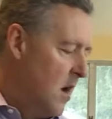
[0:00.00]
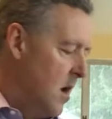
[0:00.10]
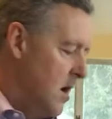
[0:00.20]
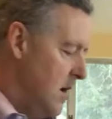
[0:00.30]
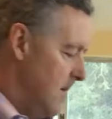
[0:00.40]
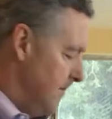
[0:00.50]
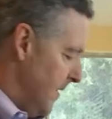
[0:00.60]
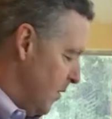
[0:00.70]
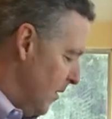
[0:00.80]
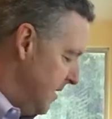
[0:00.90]
Uh,
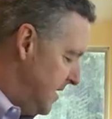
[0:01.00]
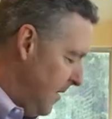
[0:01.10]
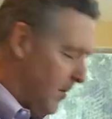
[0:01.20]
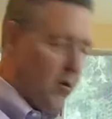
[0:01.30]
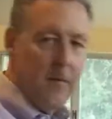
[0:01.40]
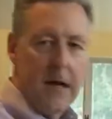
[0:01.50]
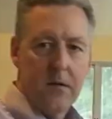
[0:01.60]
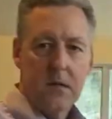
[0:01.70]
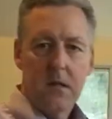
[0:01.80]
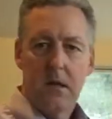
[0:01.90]
with a typical
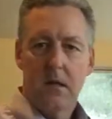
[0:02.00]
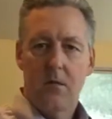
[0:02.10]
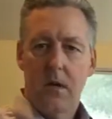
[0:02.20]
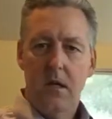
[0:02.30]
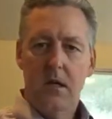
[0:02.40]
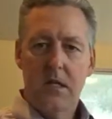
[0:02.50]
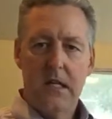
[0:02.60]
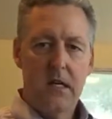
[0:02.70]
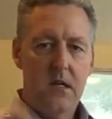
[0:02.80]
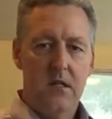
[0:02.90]
mouse, like the one I
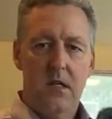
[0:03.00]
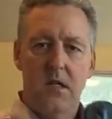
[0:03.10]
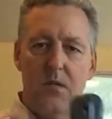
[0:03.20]
usually use,